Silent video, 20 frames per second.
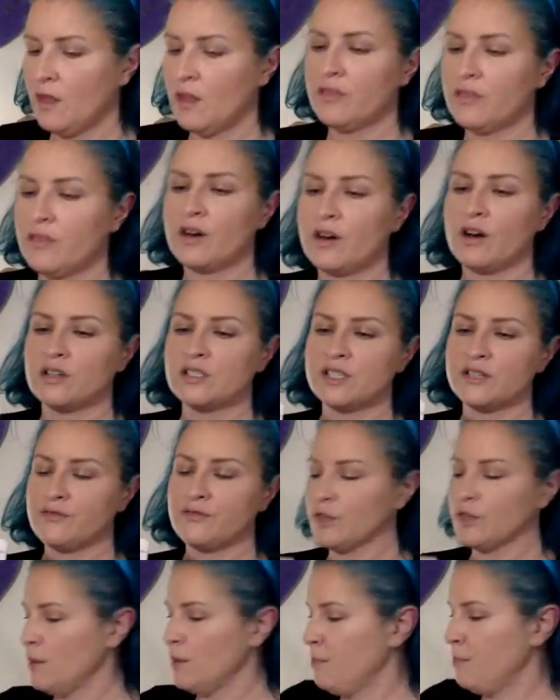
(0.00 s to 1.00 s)
there are
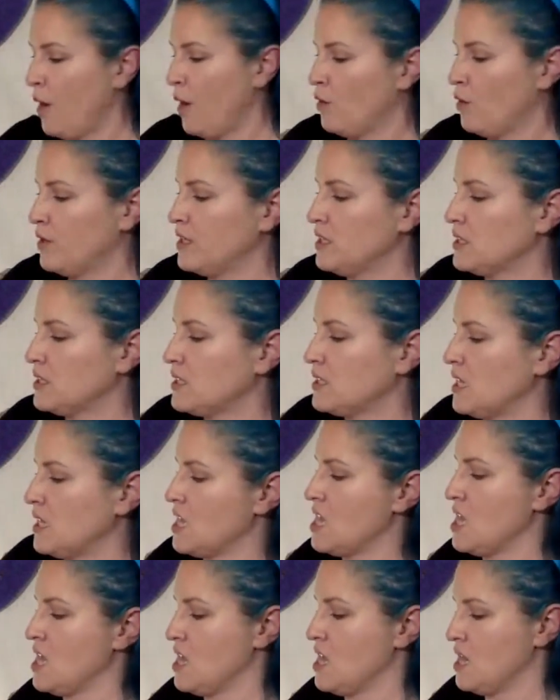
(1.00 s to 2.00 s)
different components
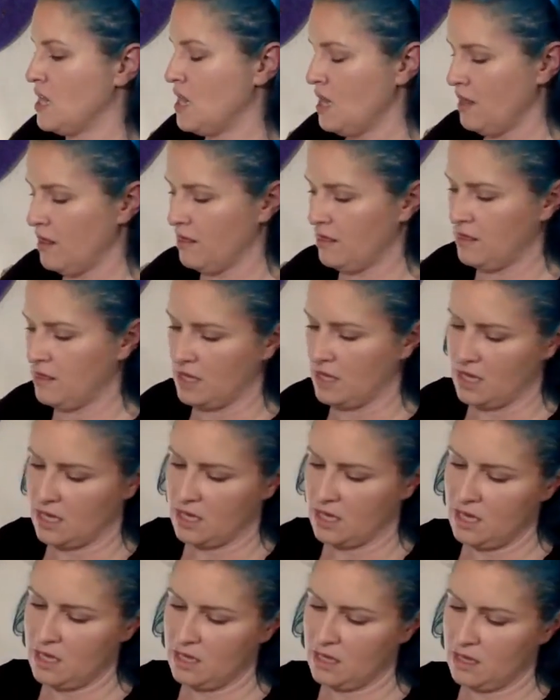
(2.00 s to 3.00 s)
in
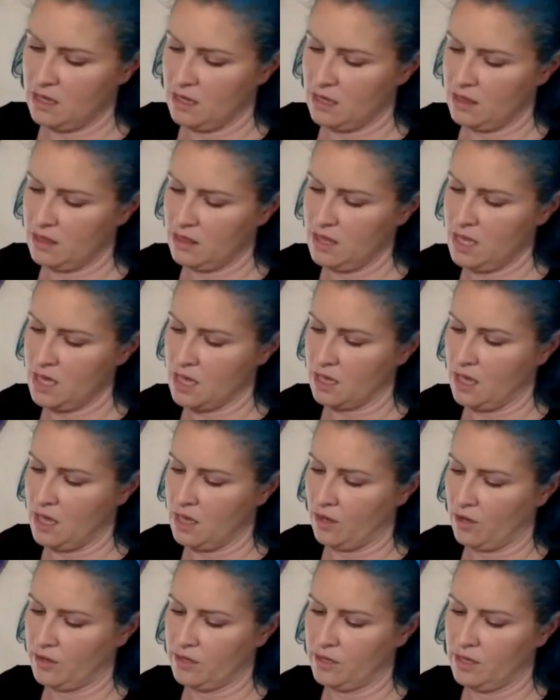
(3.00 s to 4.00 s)
the thing.
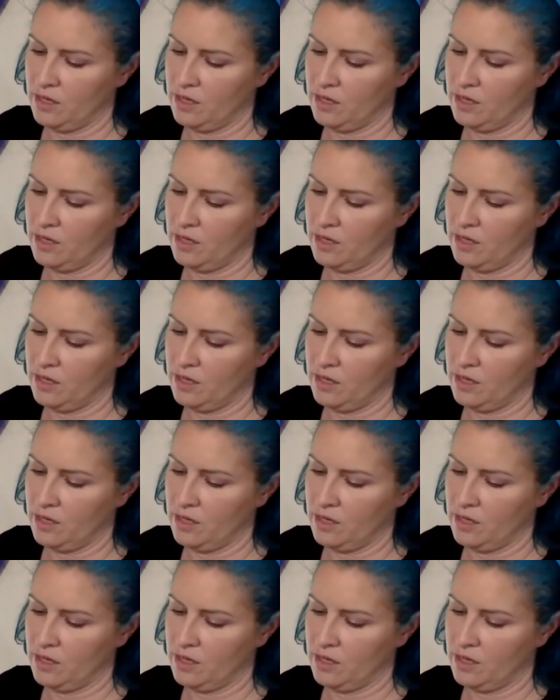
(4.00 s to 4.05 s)
Hang on.